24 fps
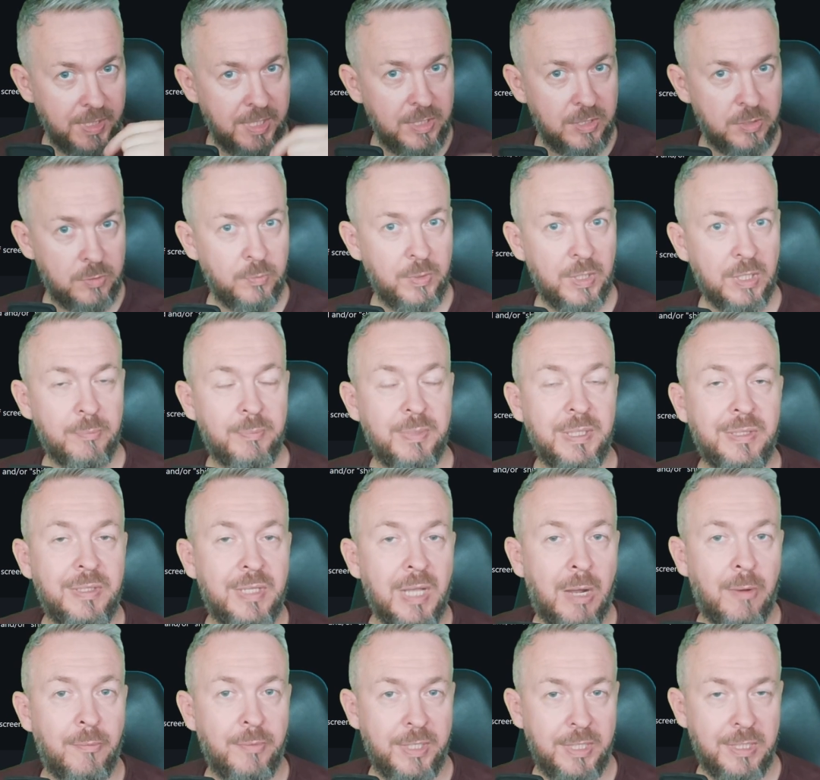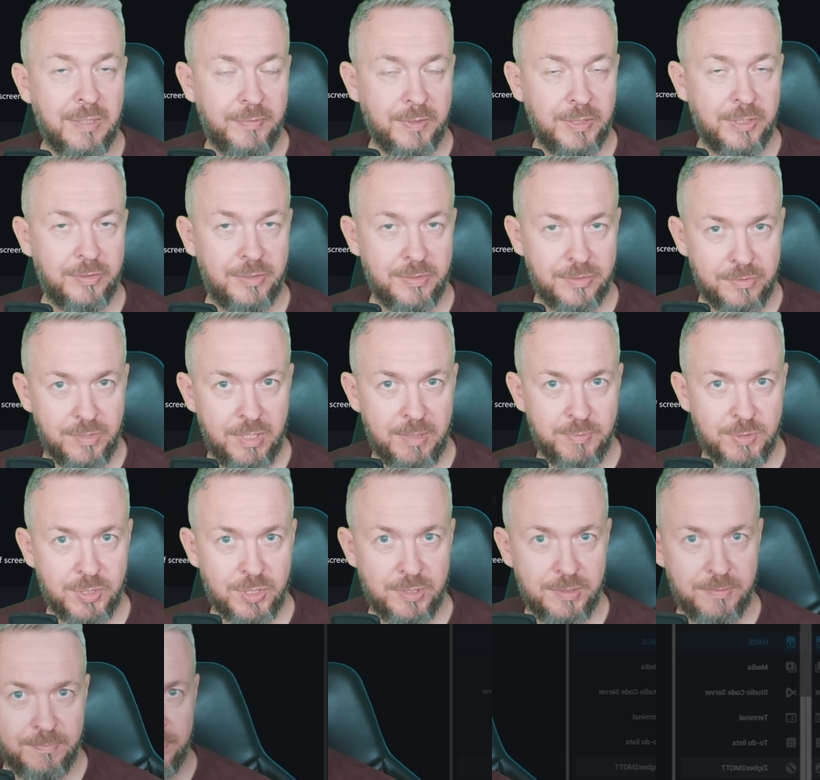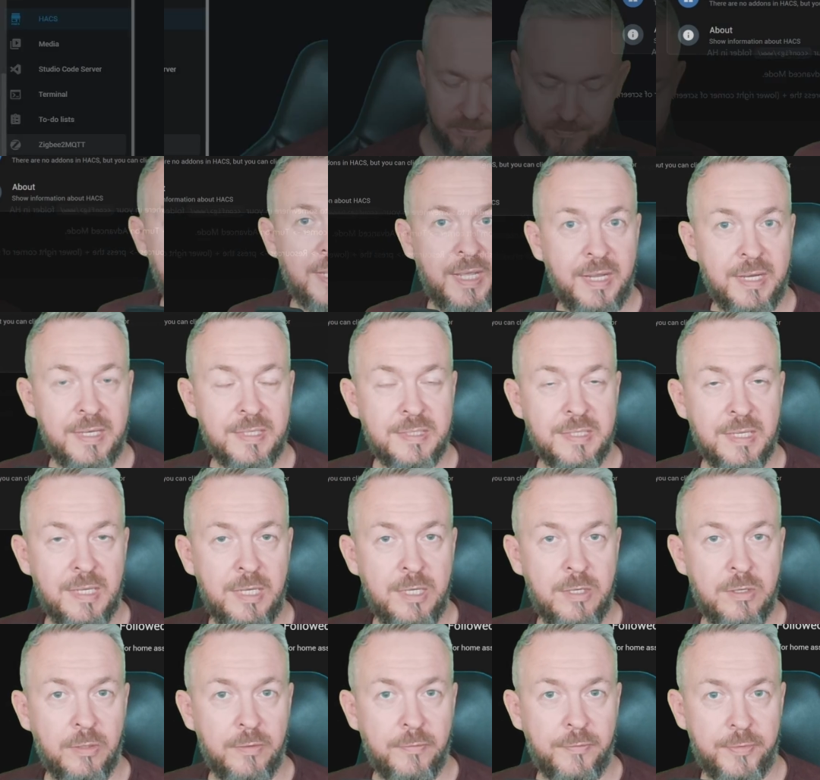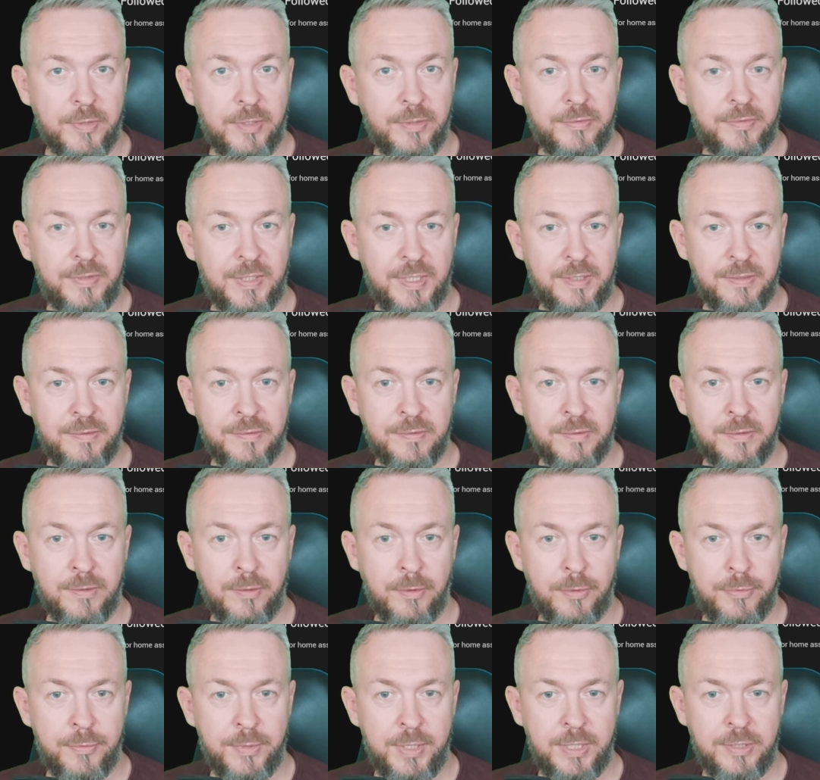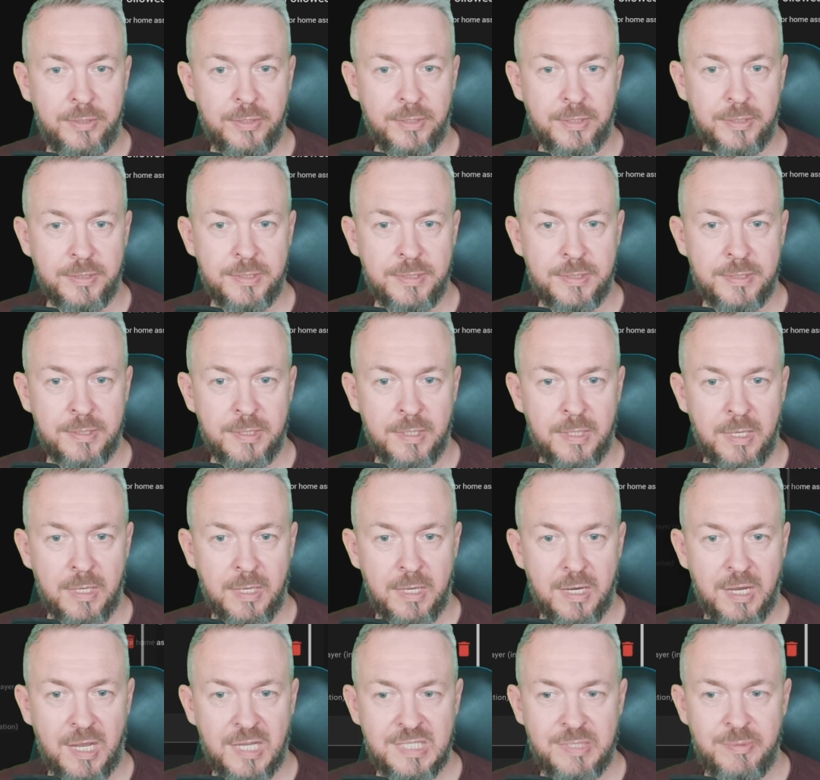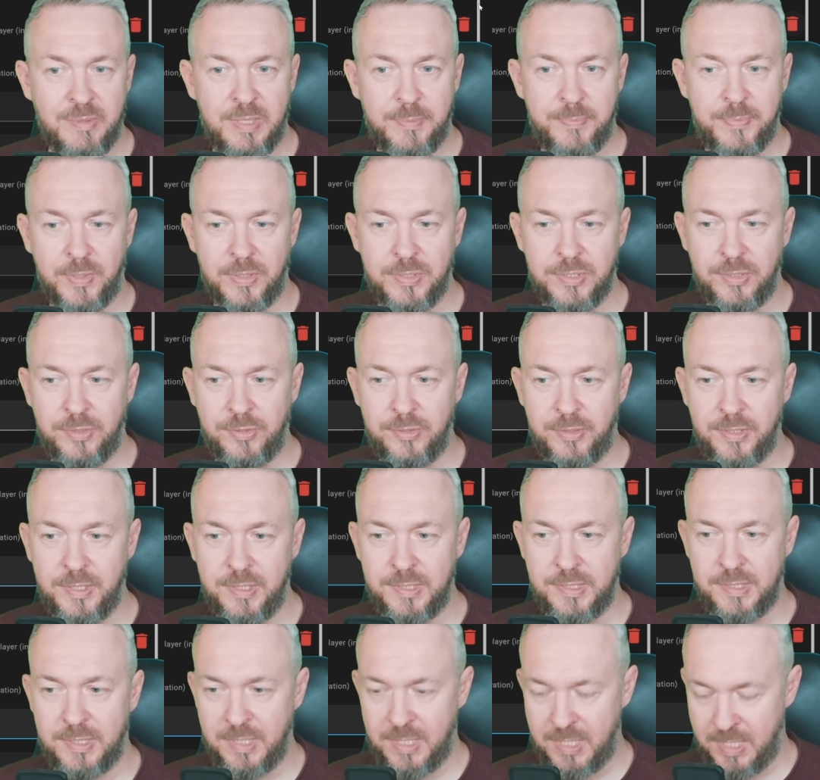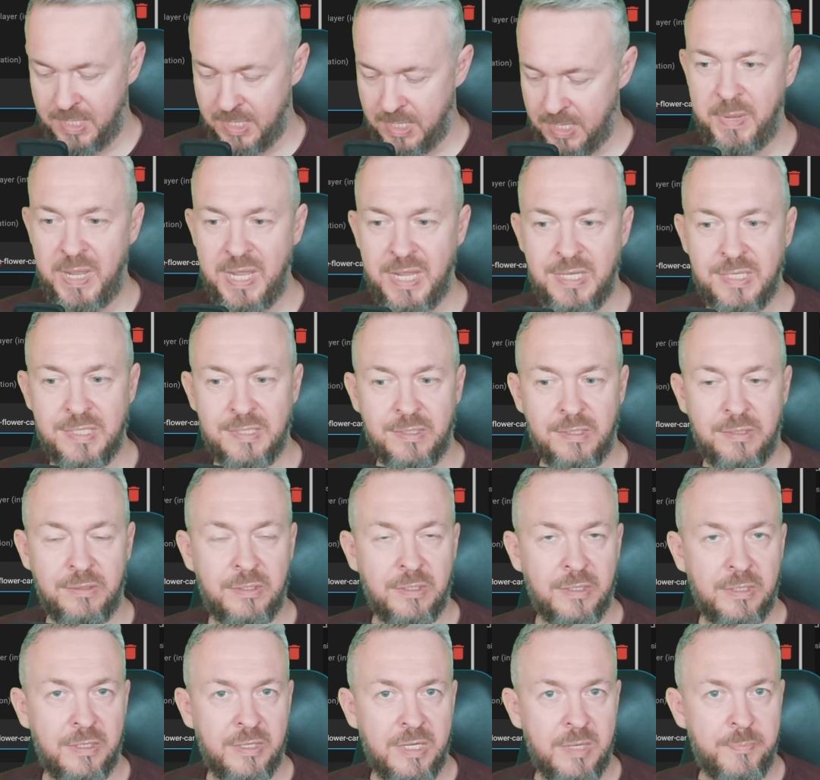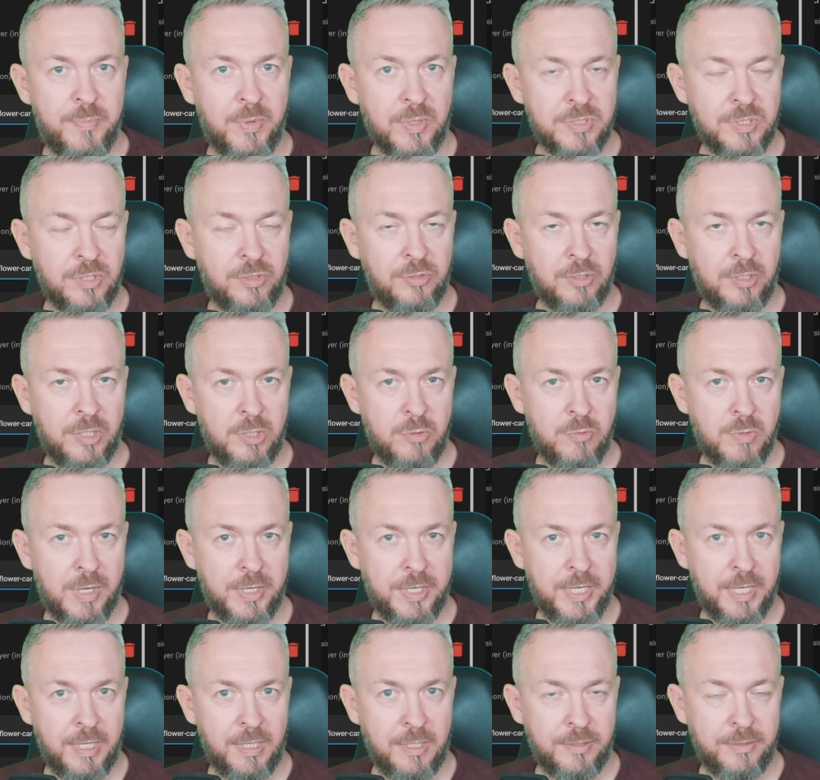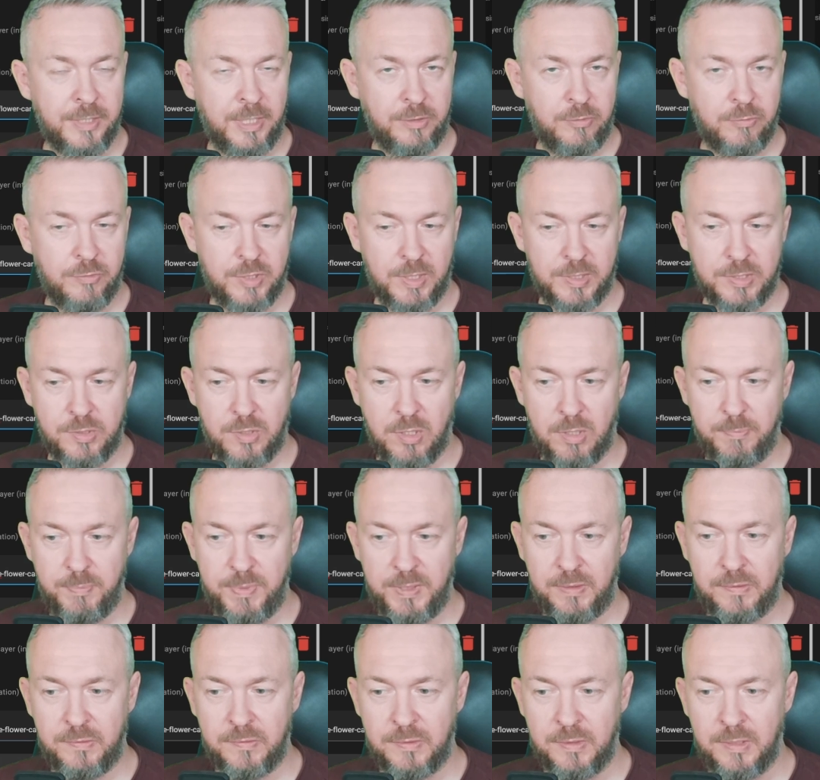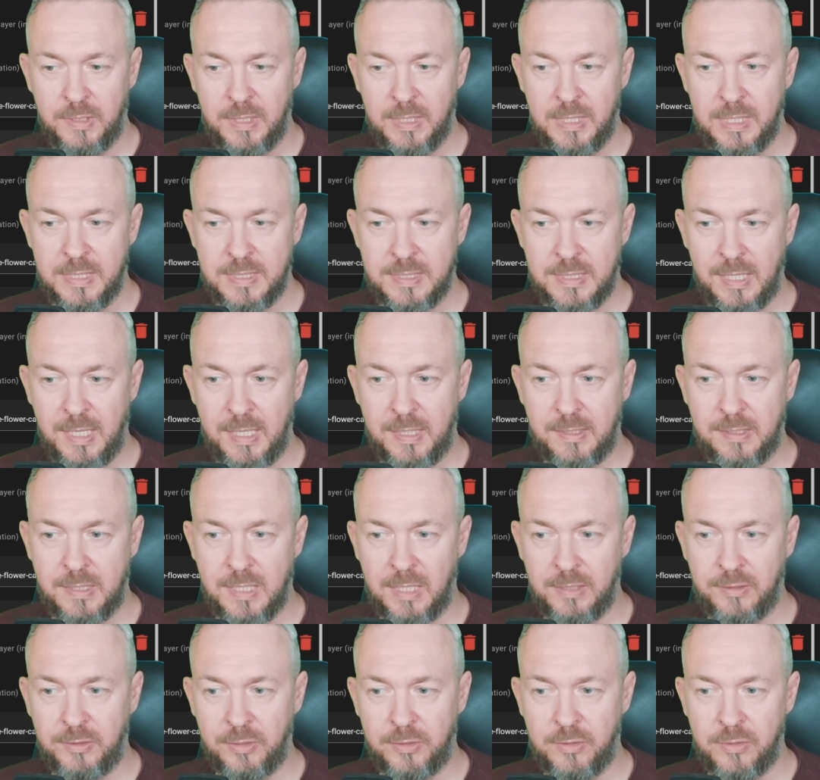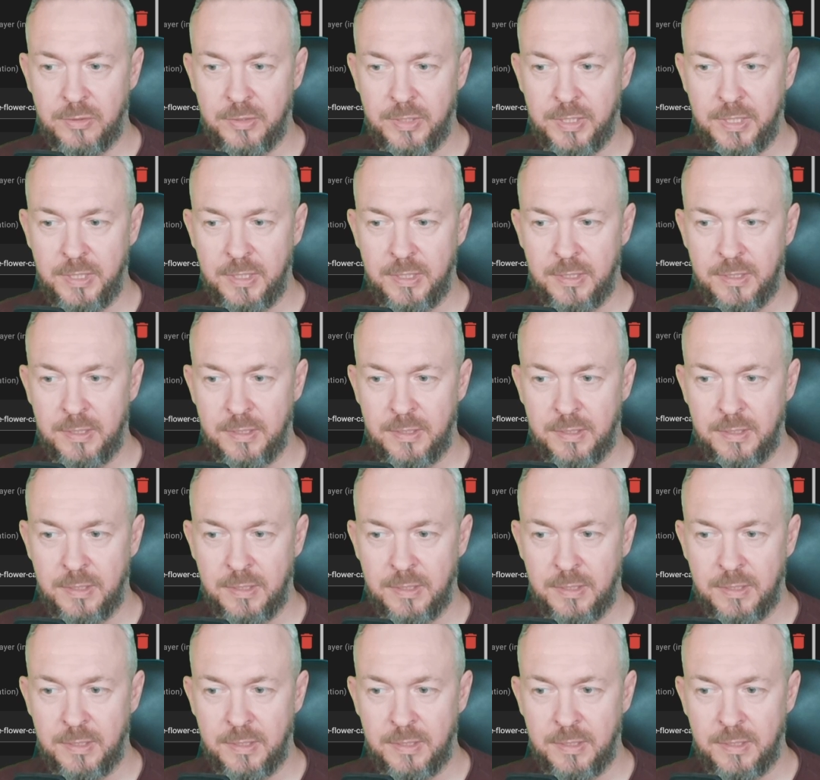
It will be down in the video description. In HACS, click on Frontend, three dots, Custom Repositories, paste the repository U R L that you just copied, select category